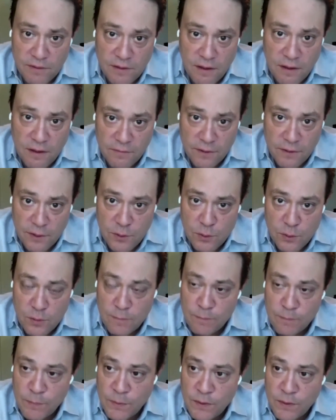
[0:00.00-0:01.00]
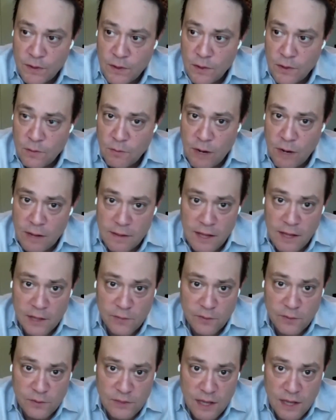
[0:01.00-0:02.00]
Confidential. Ray, thanks
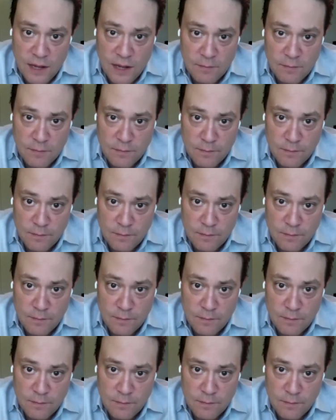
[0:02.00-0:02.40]
for your time.